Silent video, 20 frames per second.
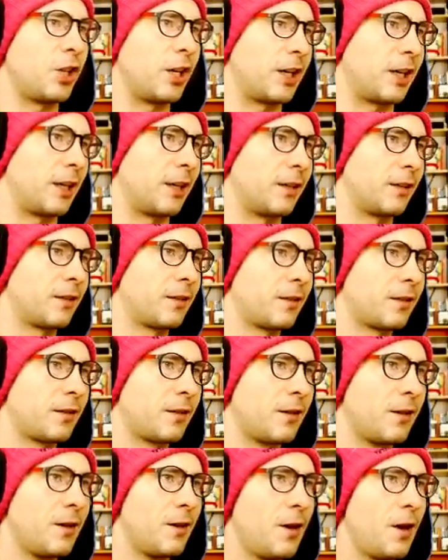chicken.
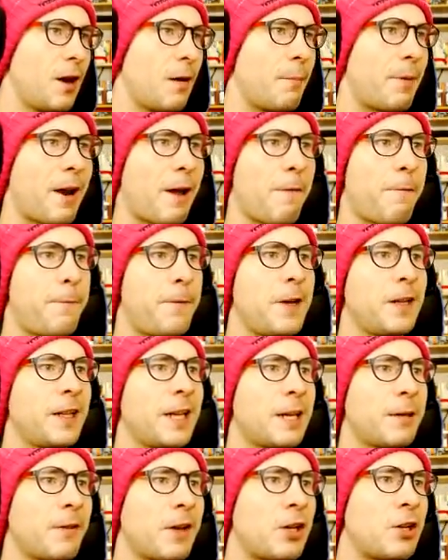But I feel
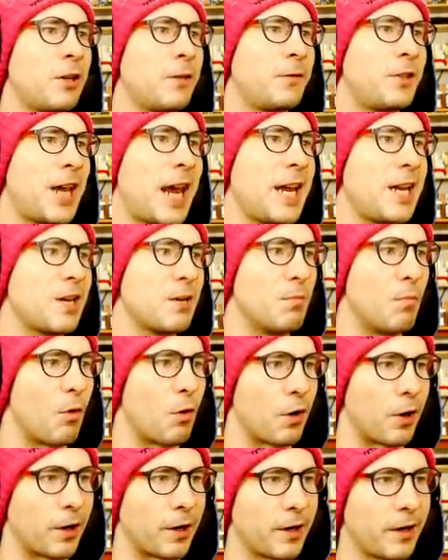like if I could have taken
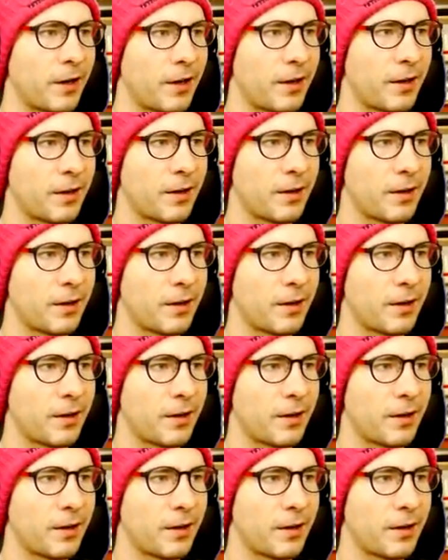more...